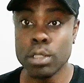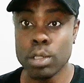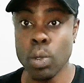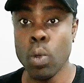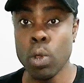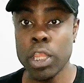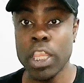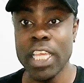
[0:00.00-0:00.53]

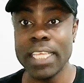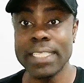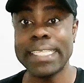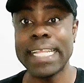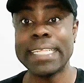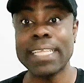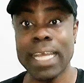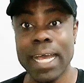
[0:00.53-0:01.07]
do things
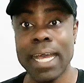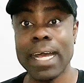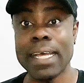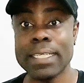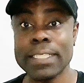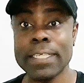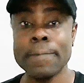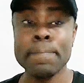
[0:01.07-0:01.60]
that
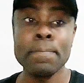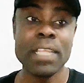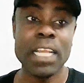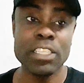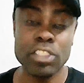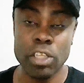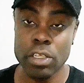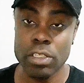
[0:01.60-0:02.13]
cause
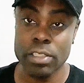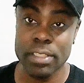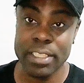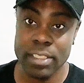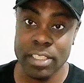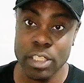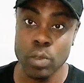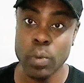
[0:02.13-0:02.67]
a certain
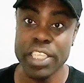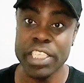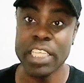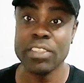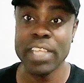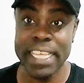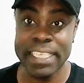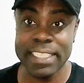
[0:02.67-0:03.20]

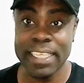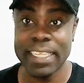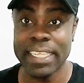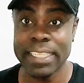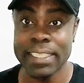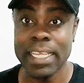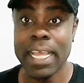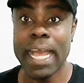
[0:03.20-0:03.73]
situation to
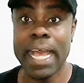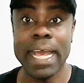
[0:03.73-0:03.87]
escalate.